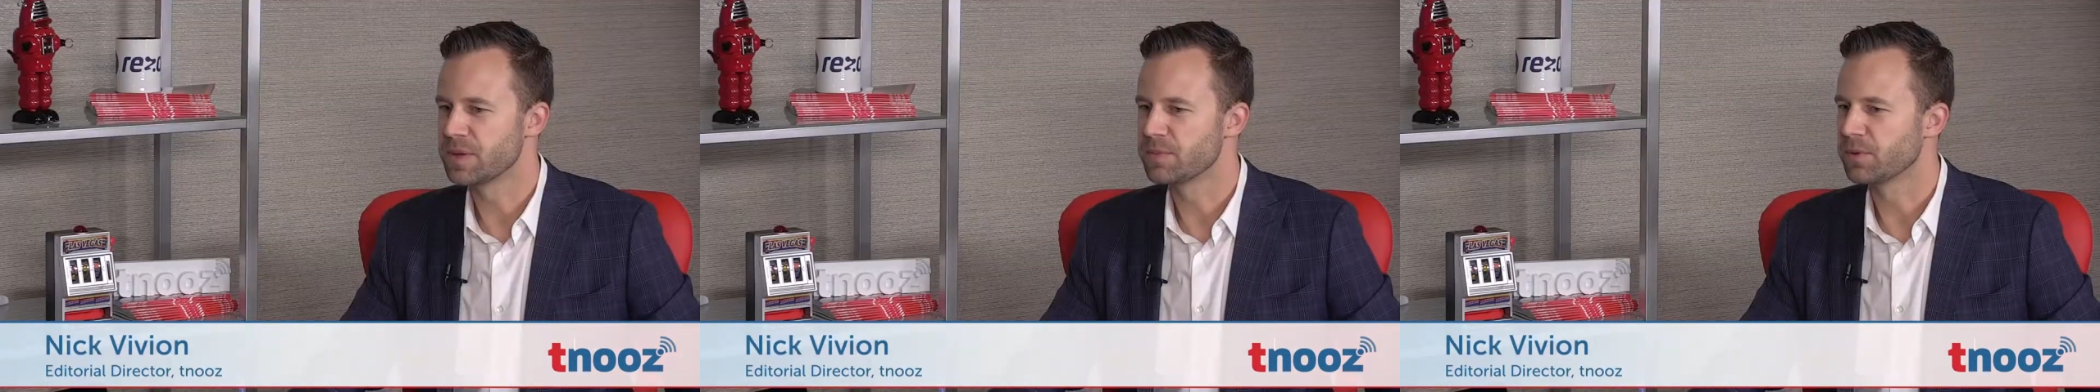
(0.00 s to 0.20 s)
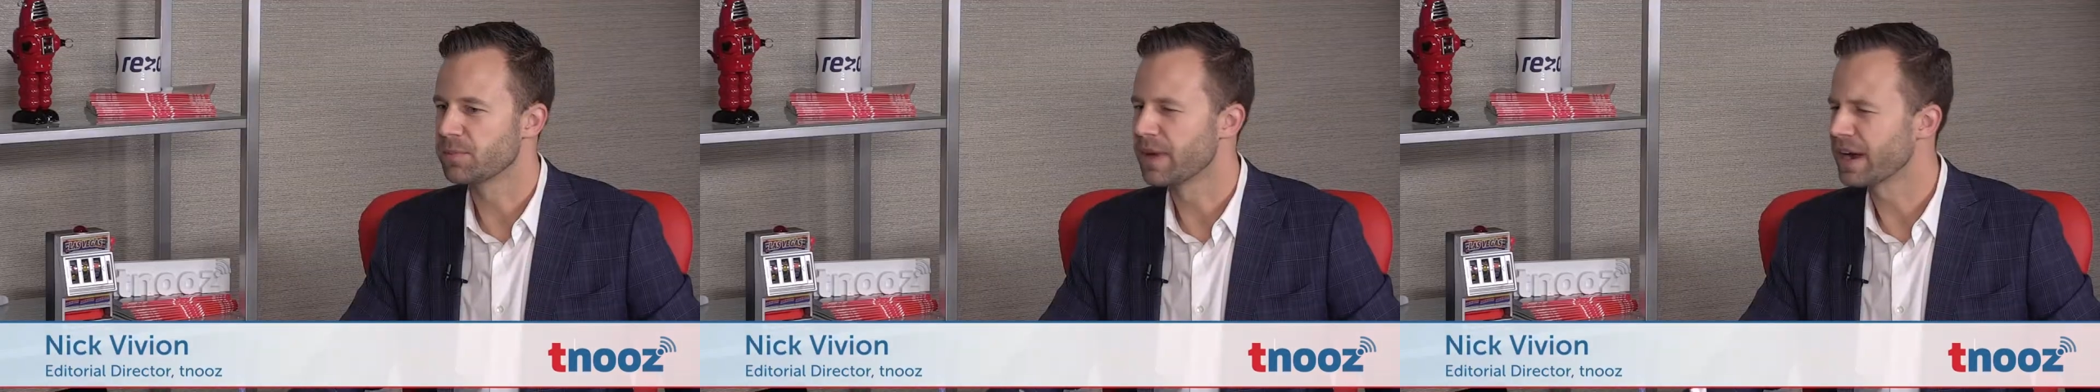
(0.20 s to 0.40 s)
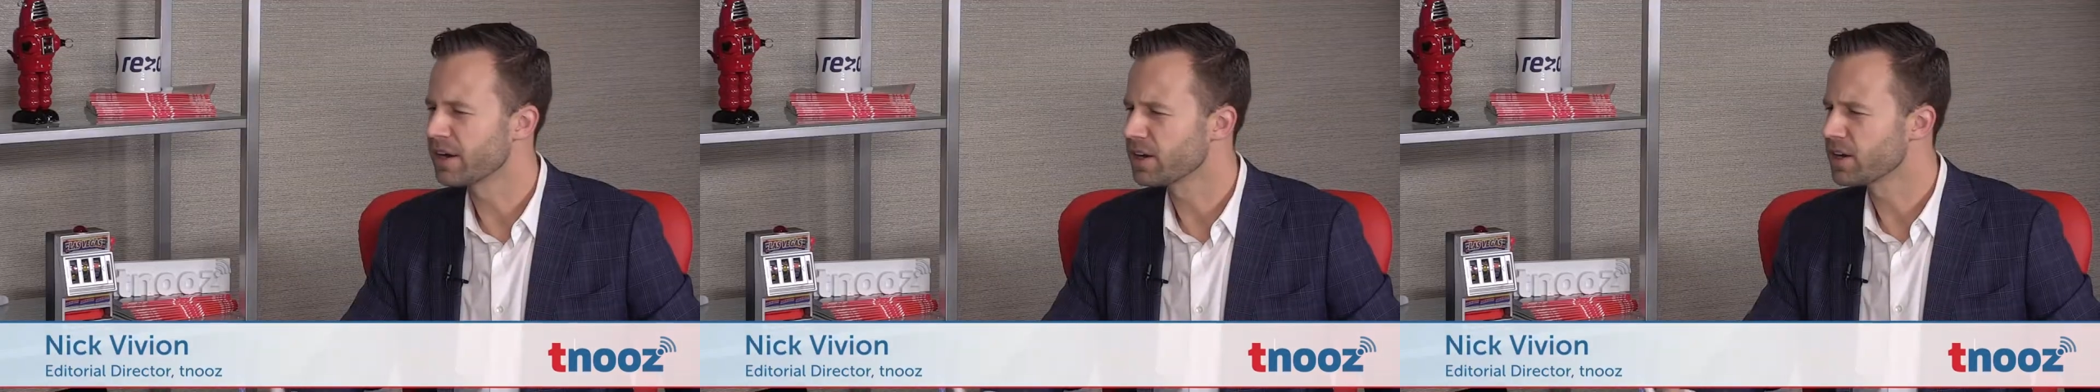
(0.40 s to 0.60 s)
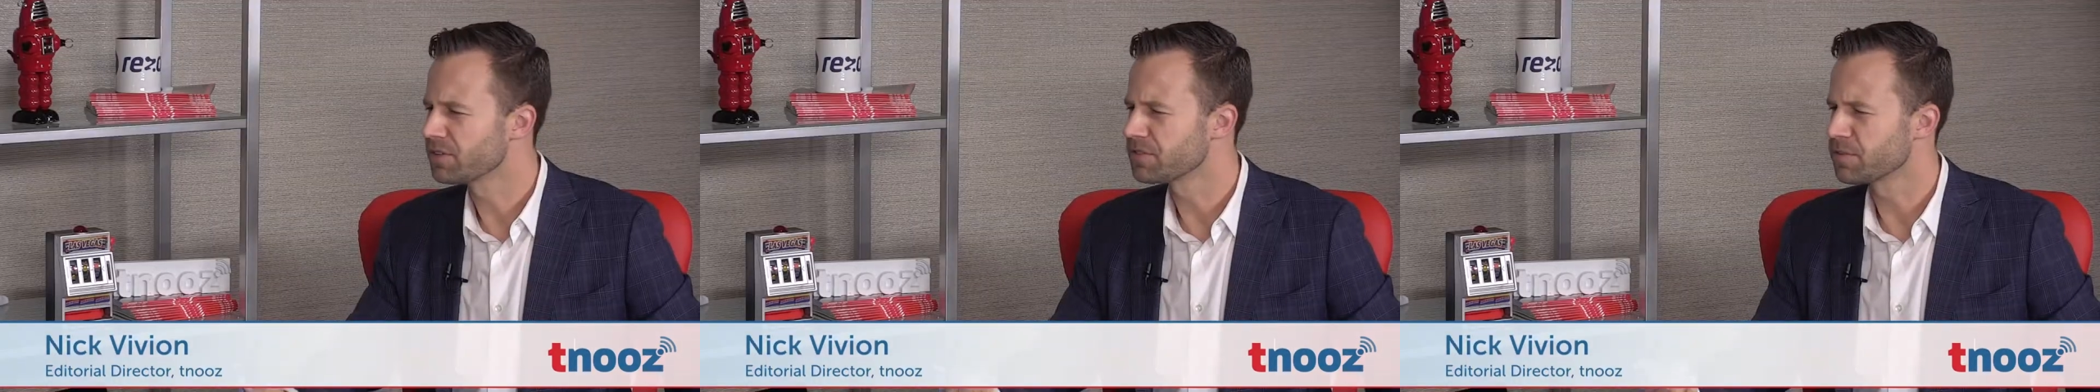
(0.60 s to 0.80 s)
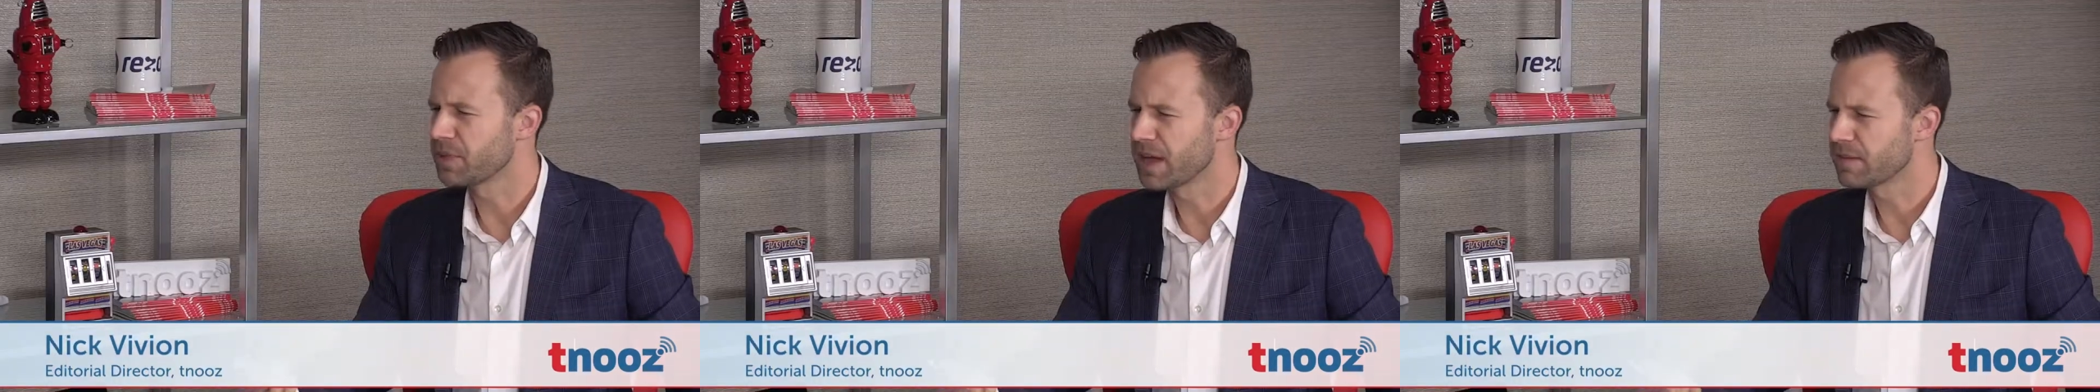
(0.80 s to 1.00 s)
people migrate off
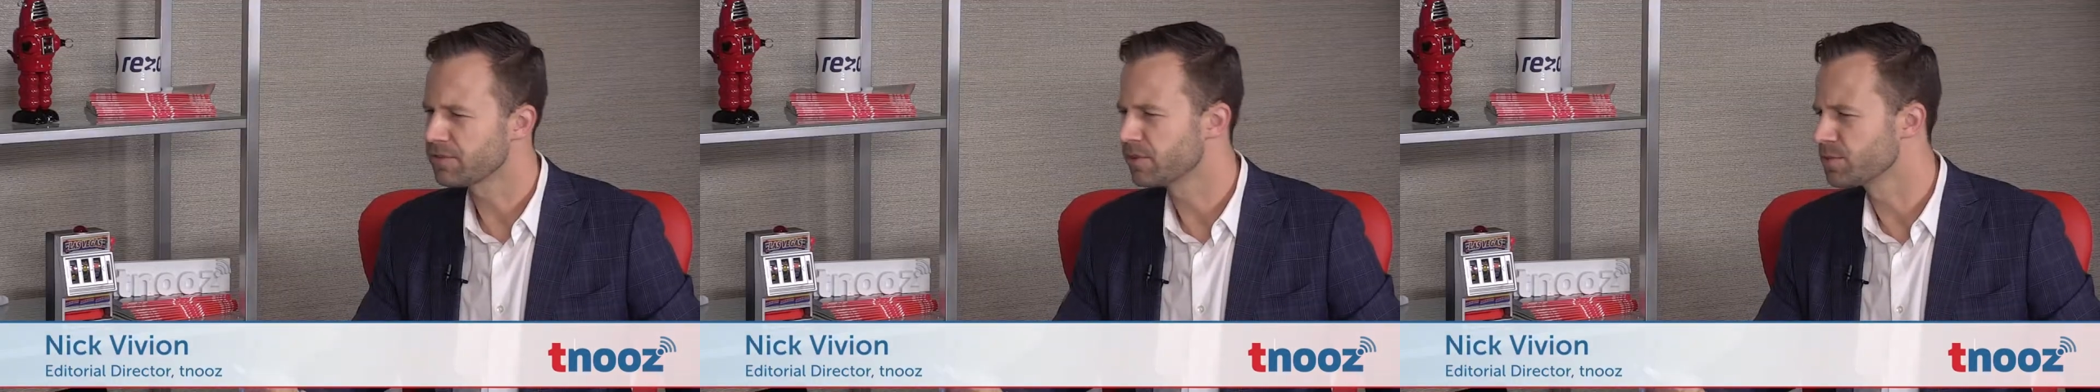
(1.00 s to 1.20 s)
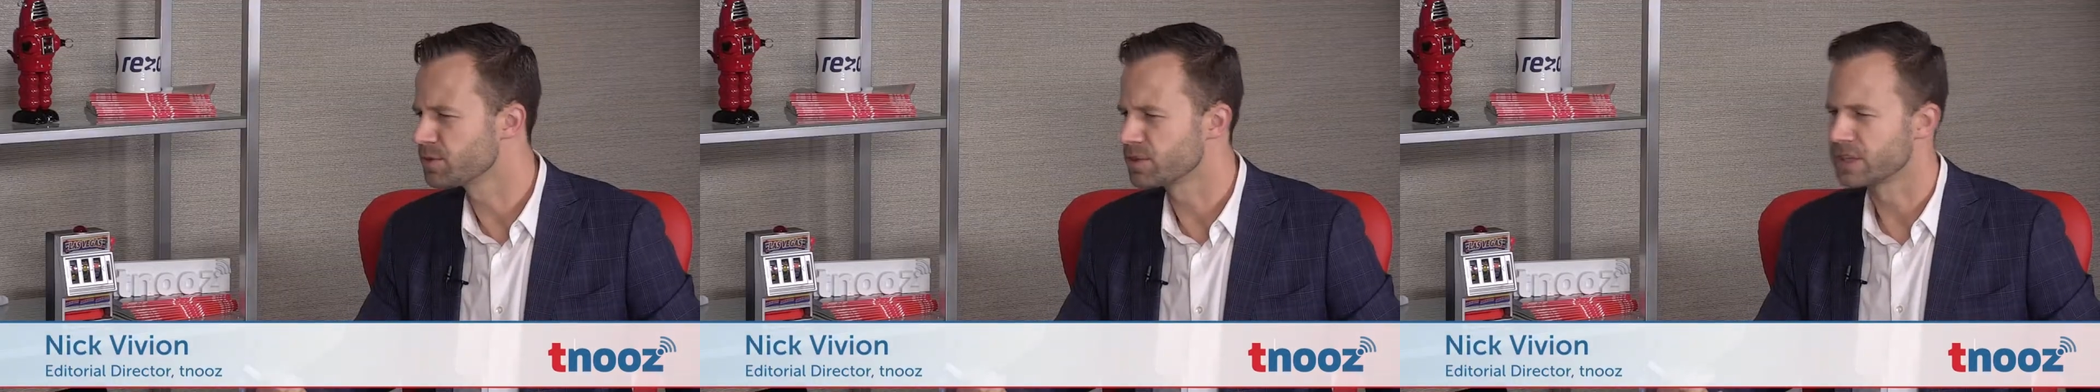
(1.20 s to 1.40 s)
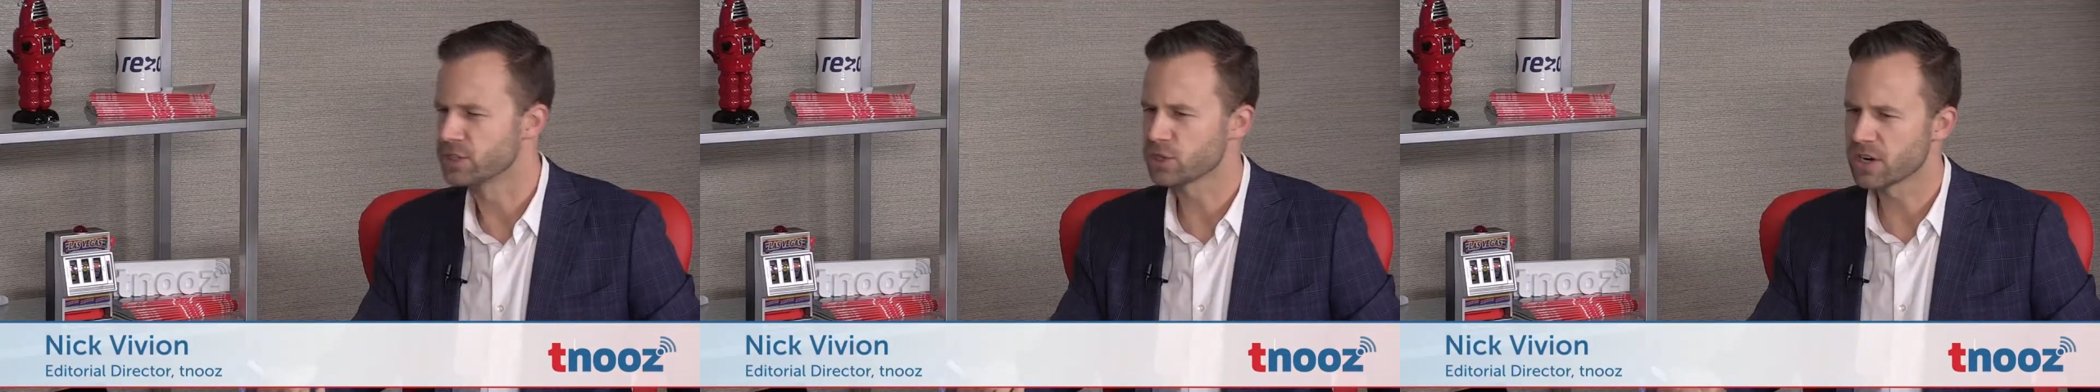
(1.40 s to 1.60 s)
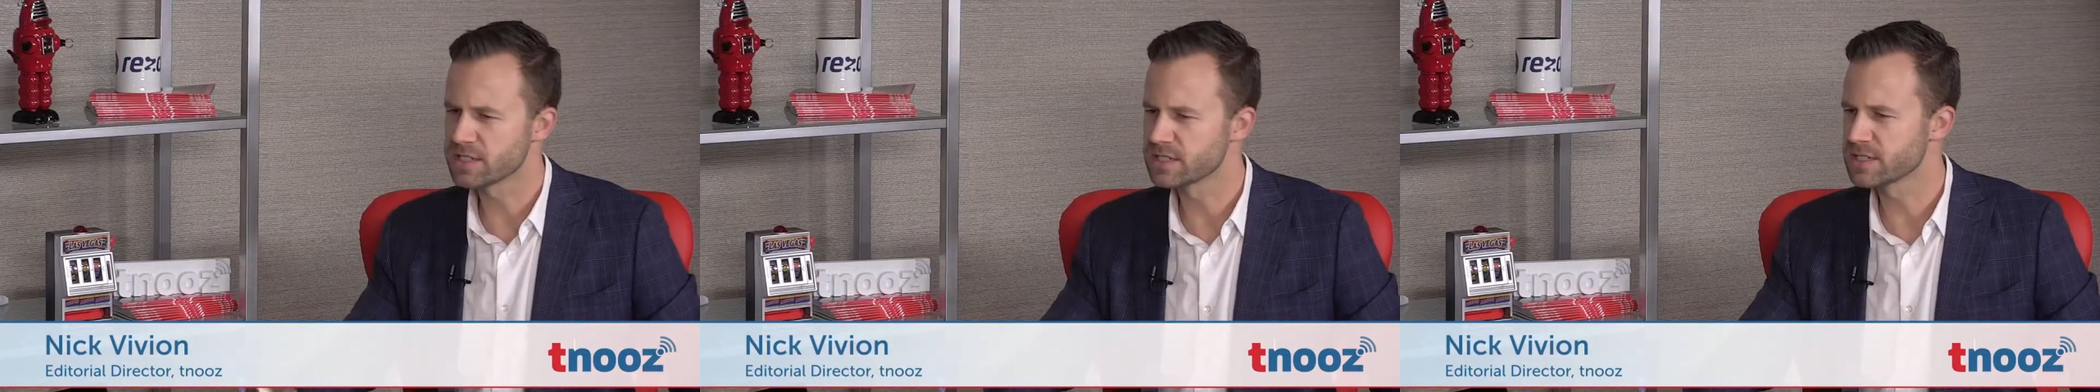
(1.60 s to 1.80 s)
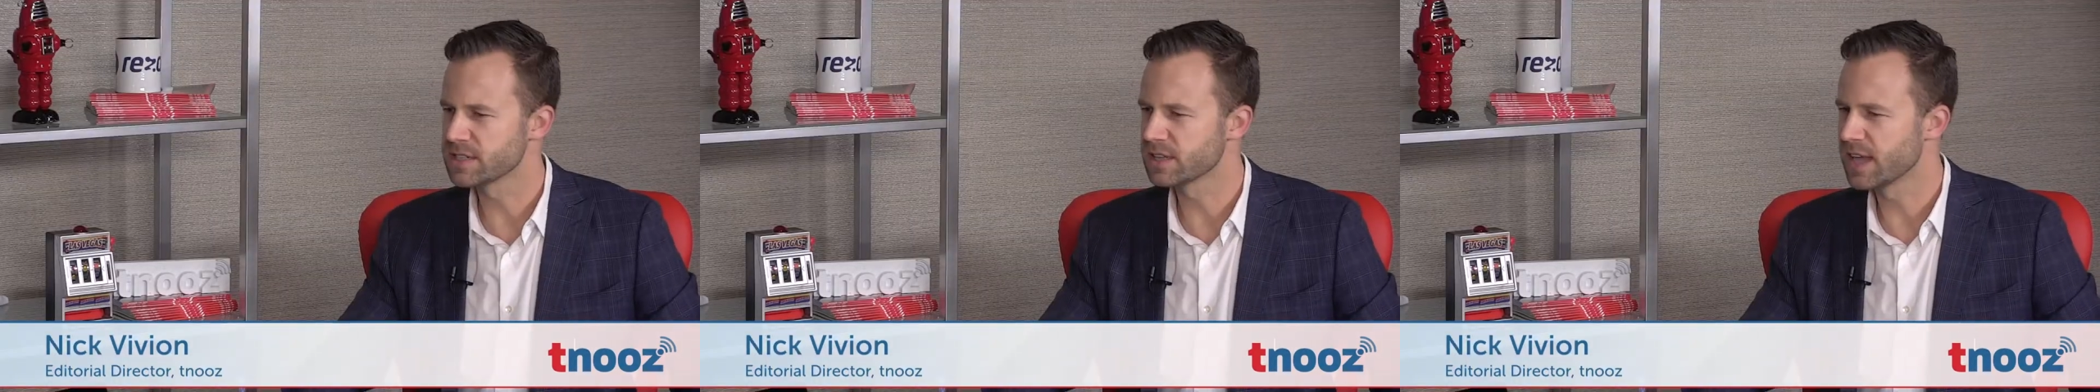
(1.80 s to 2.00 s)
the platform, or do they
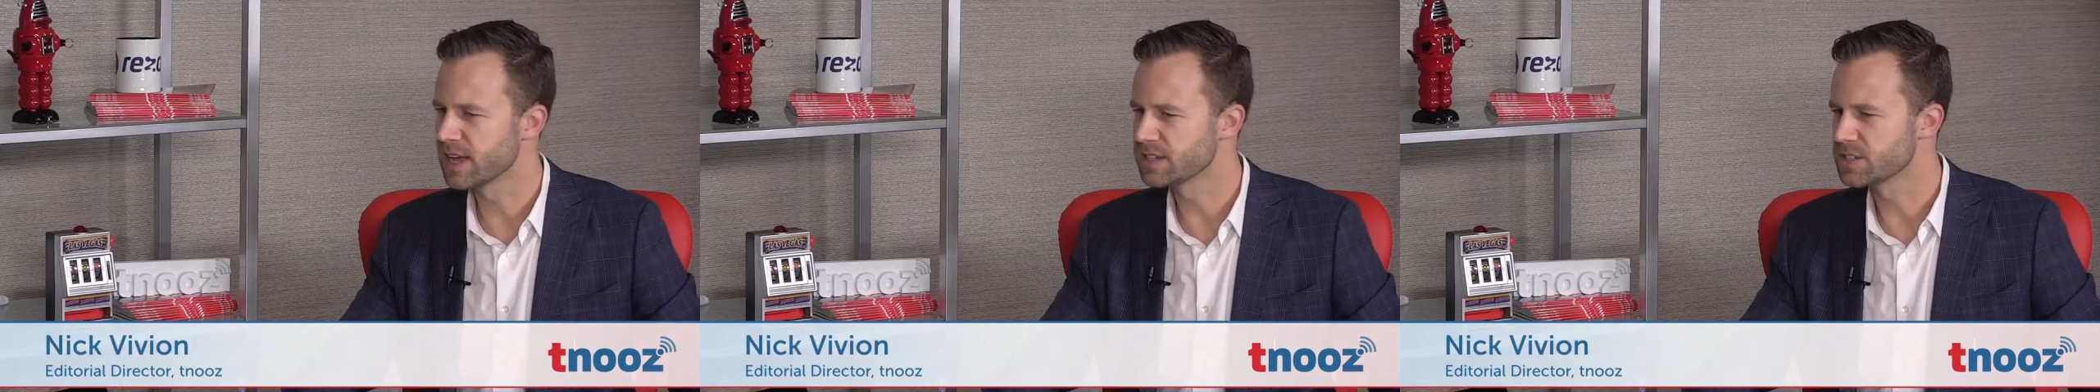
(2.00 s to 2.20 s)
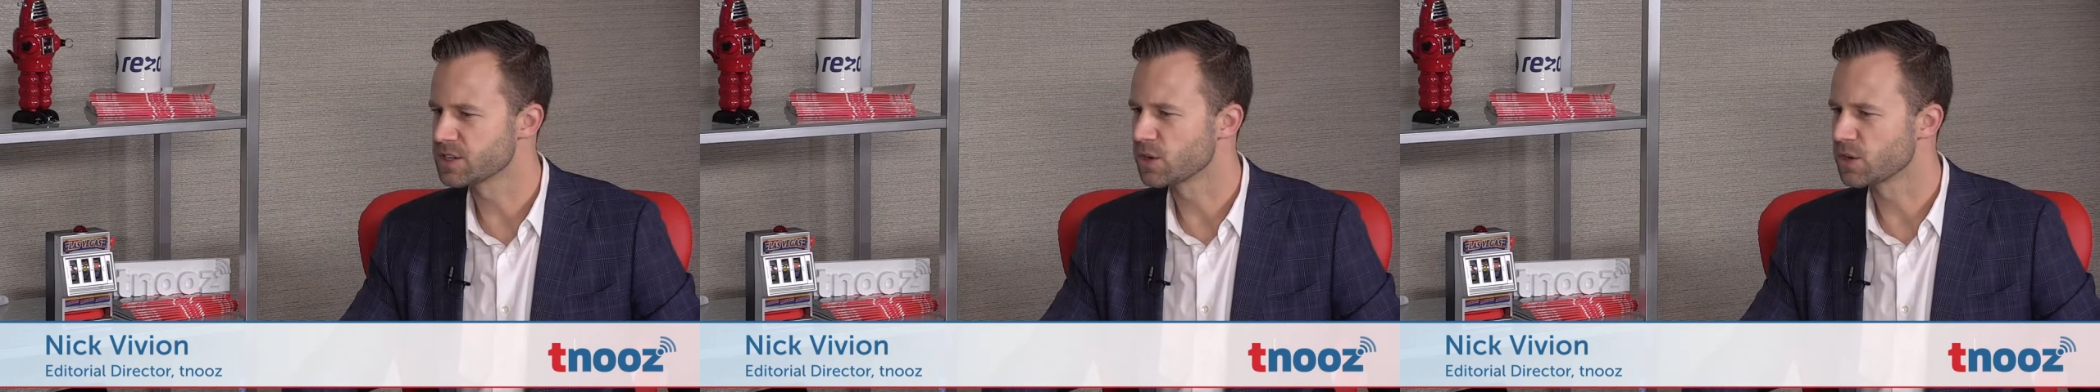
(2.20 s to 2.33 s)
trust it less?